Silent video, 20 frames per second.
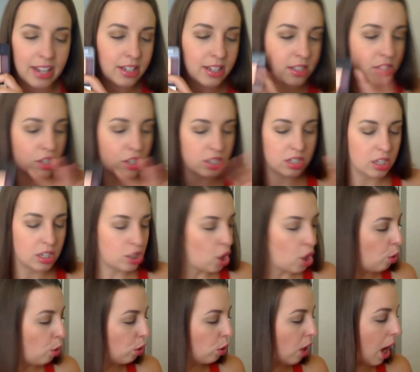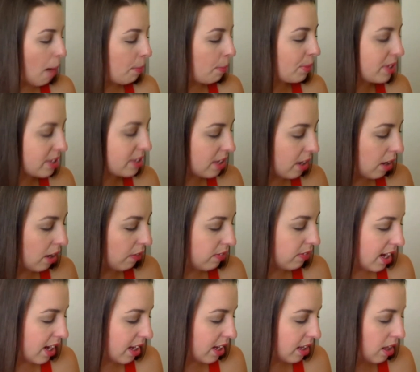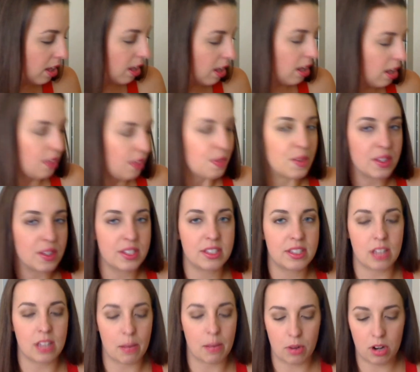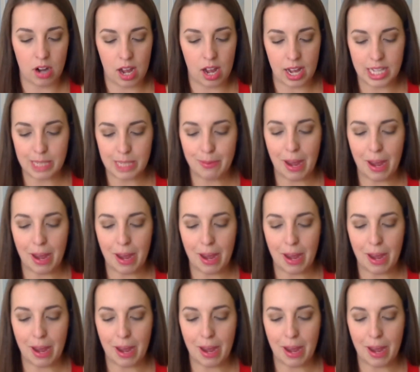It's just the total opposite of like the Summer Eyes